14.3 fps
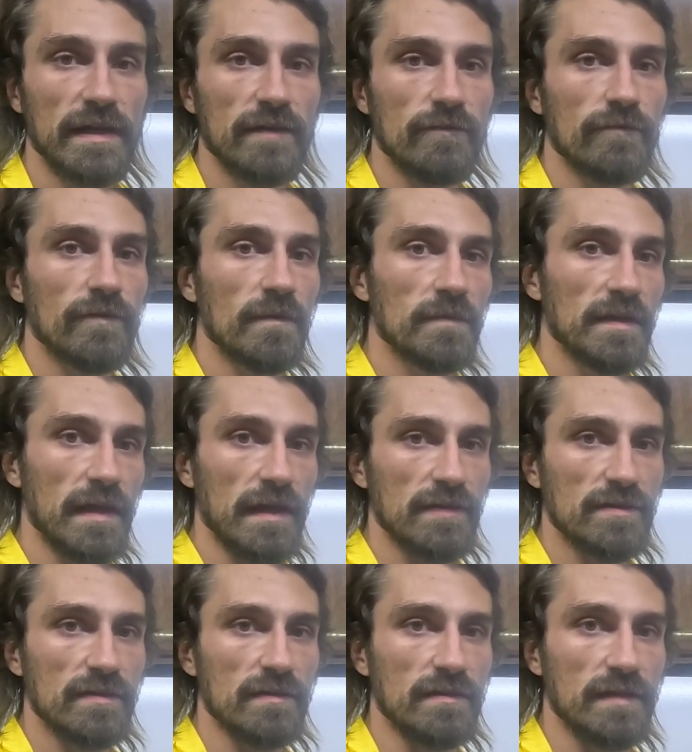in from the
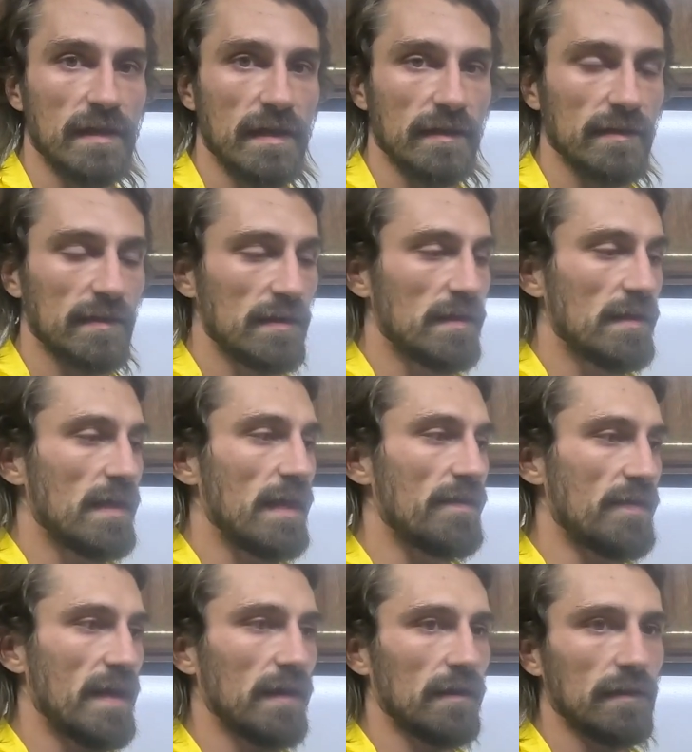edge of the deck,
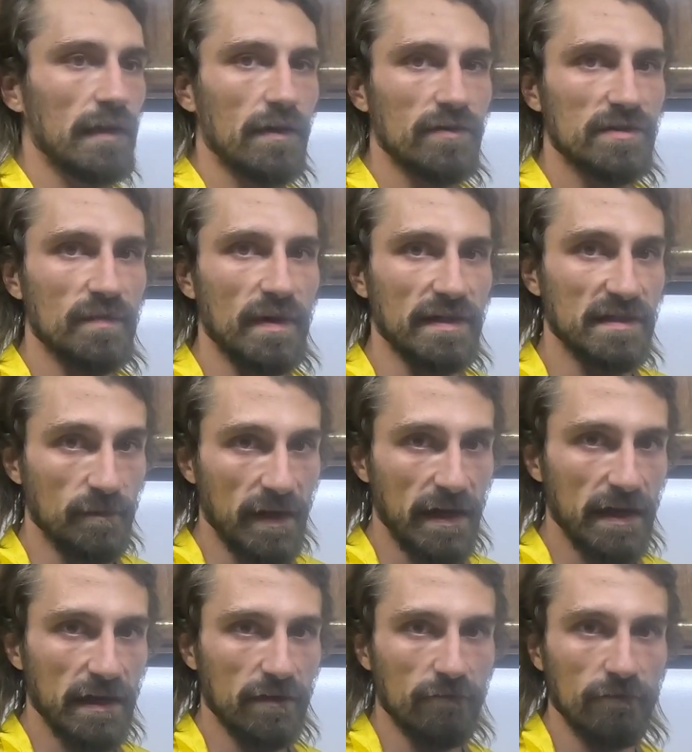and that allows my
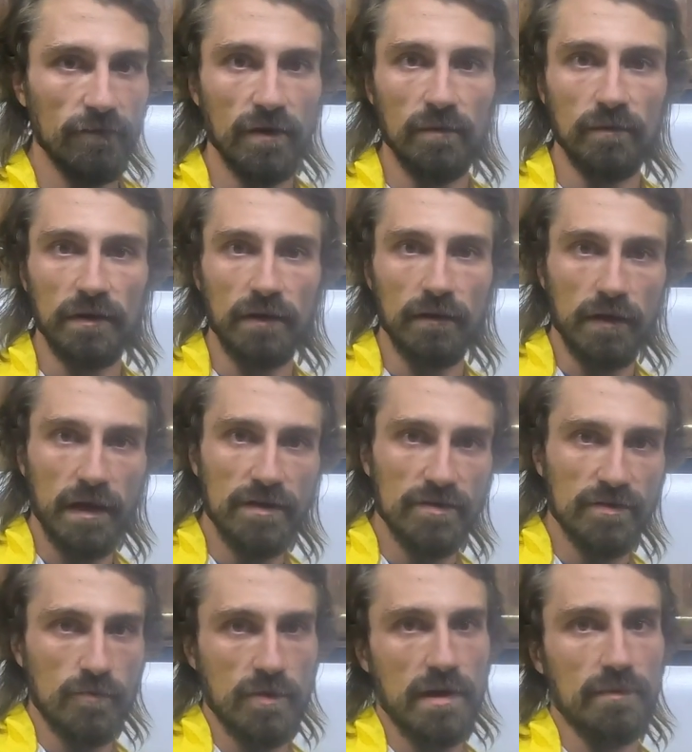span from the
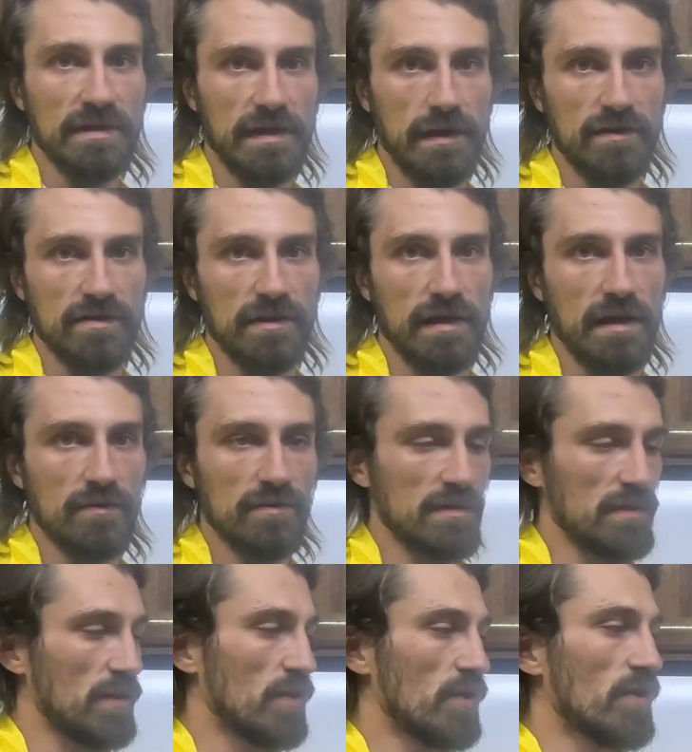ledger where I'm attached to the
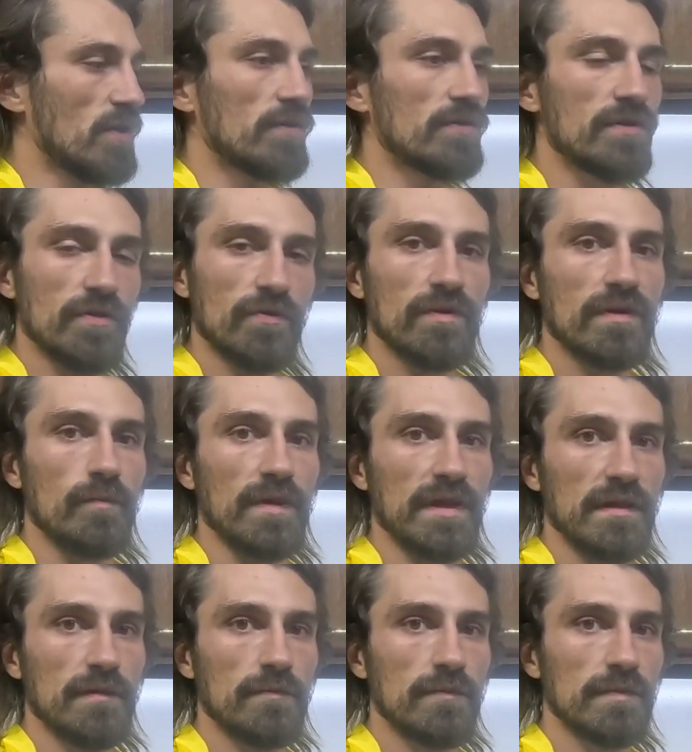house to the
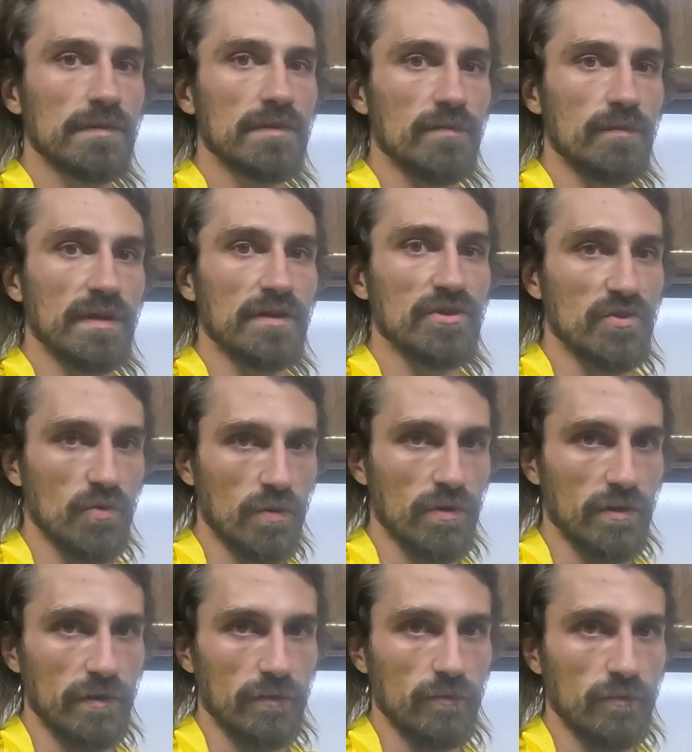beam to be
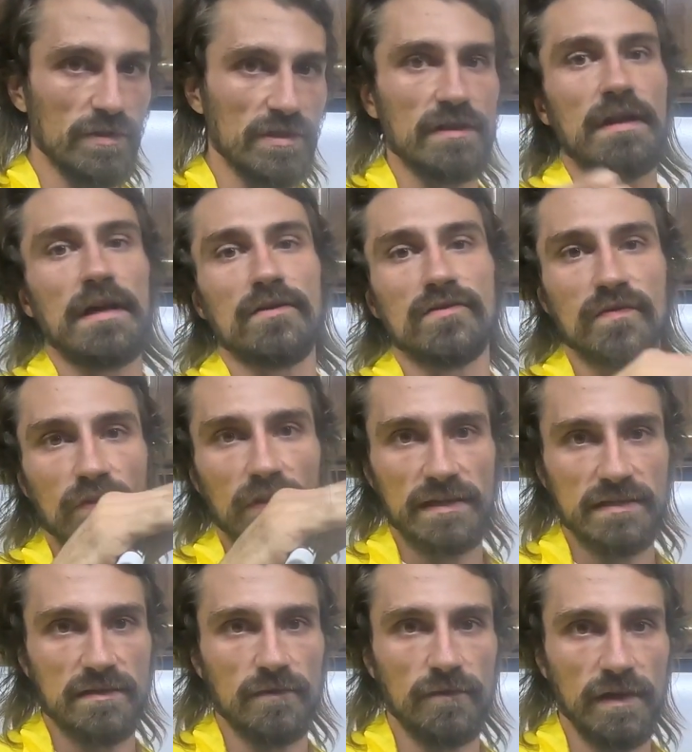shorter, which allows for
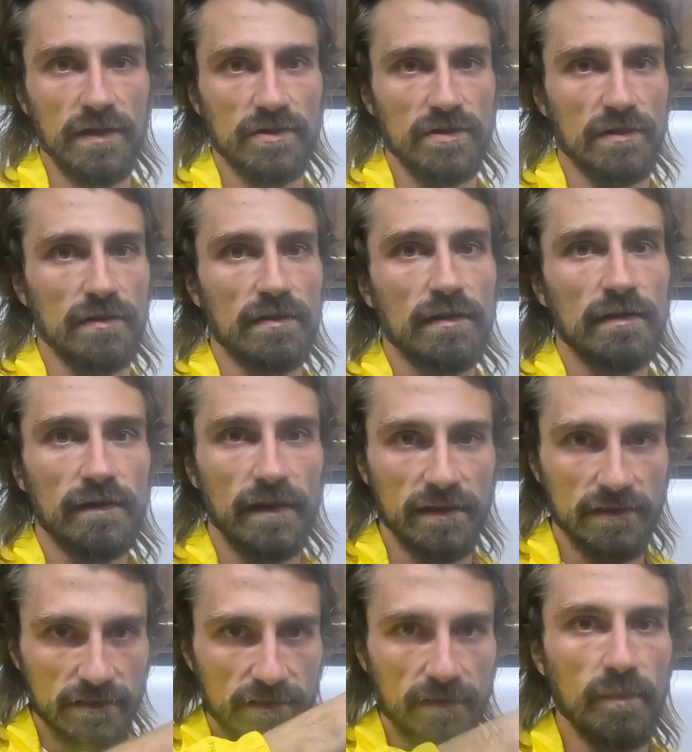less deflection.
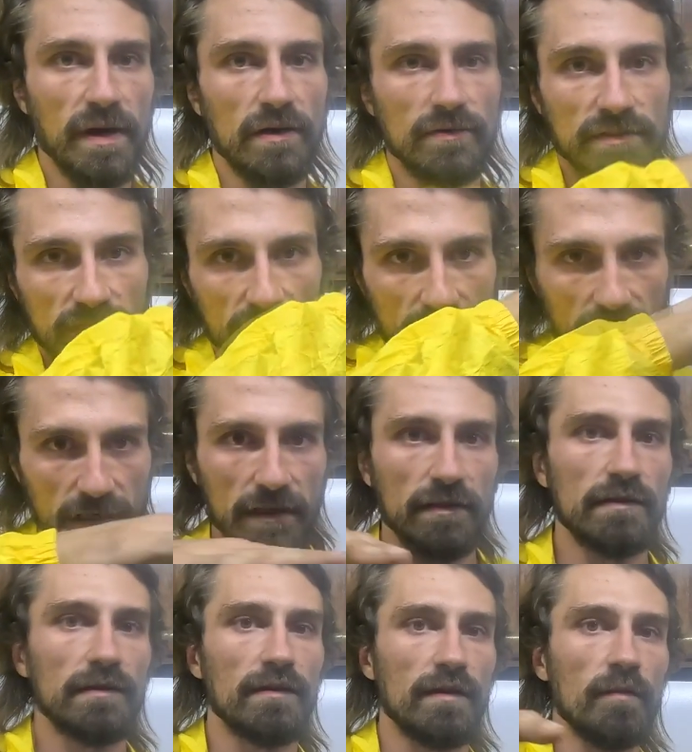That's the bouncing
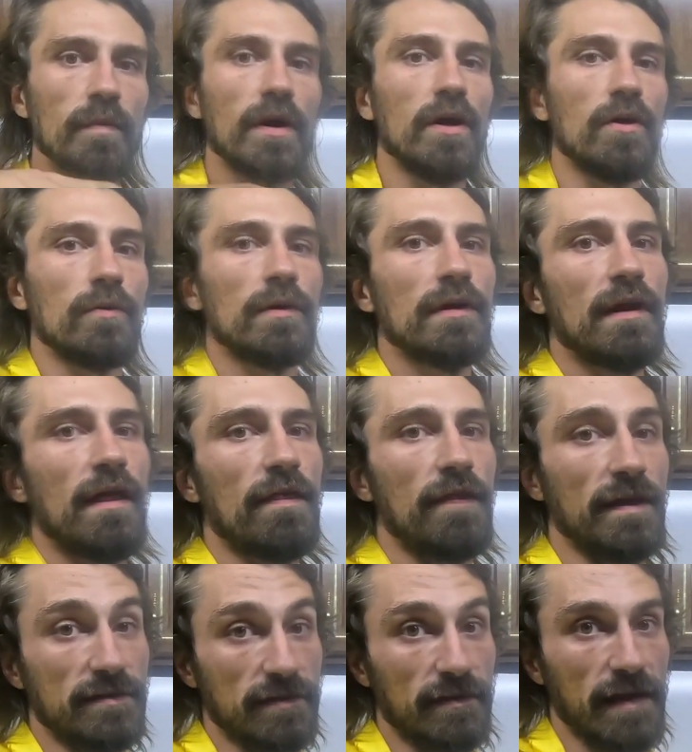and the bow
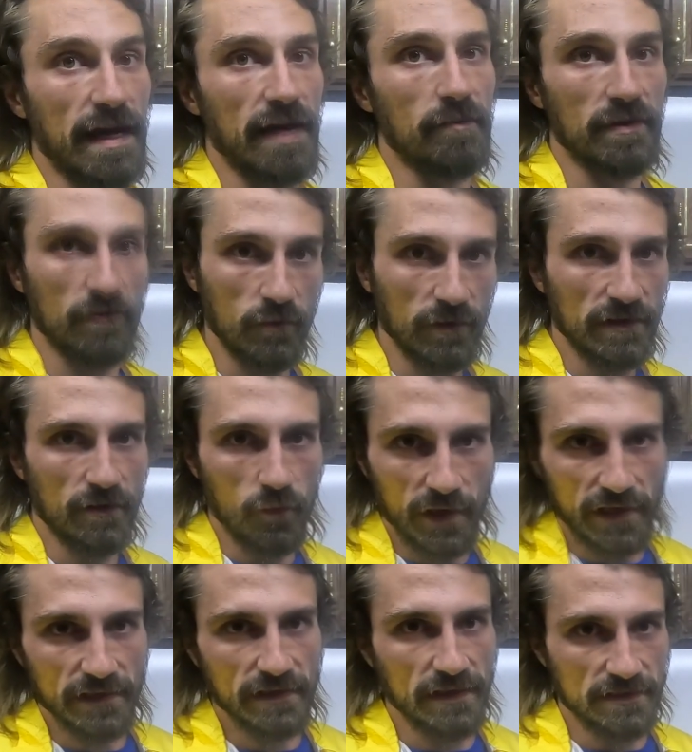that's going to happen with the
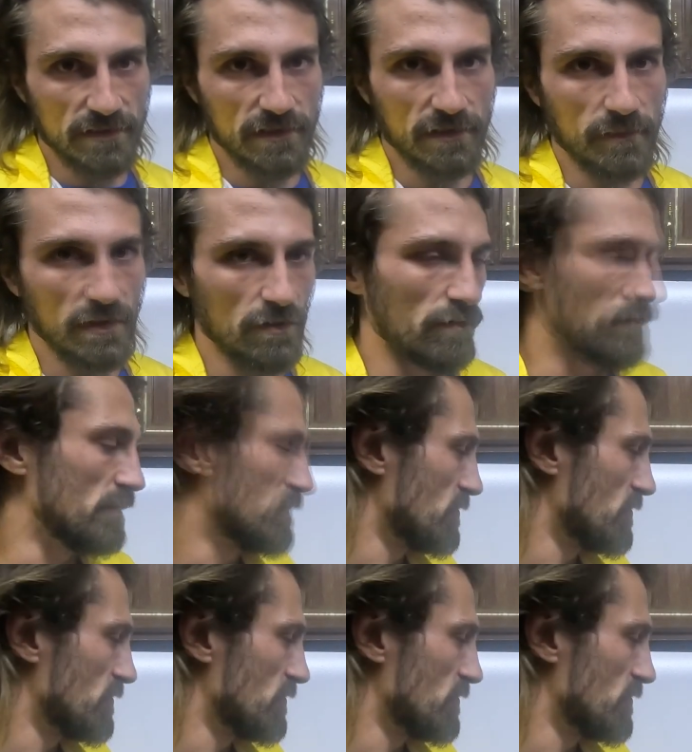weight that's in the middle of the